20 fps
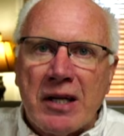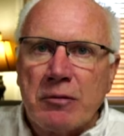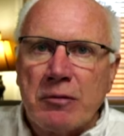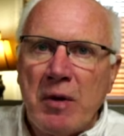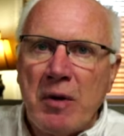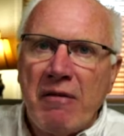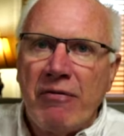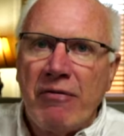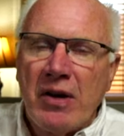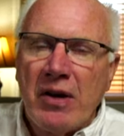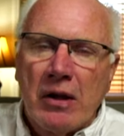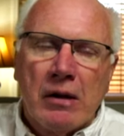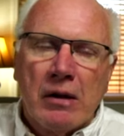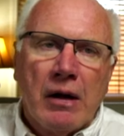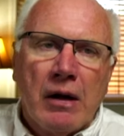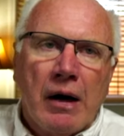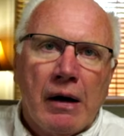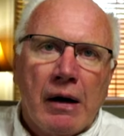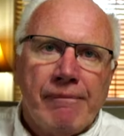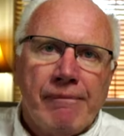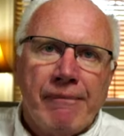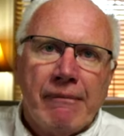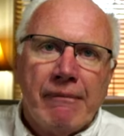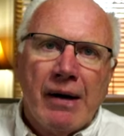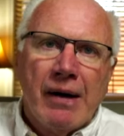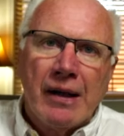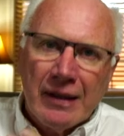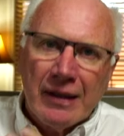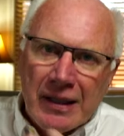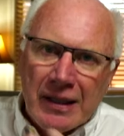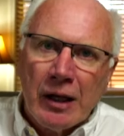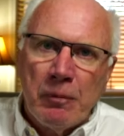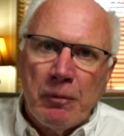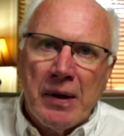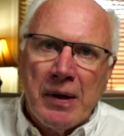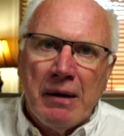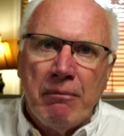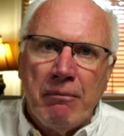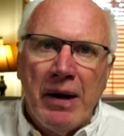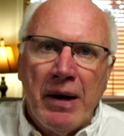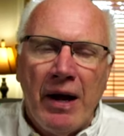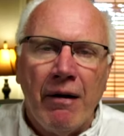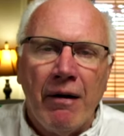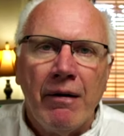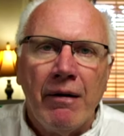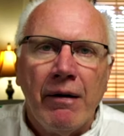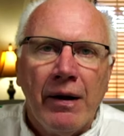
me feel a little bit better.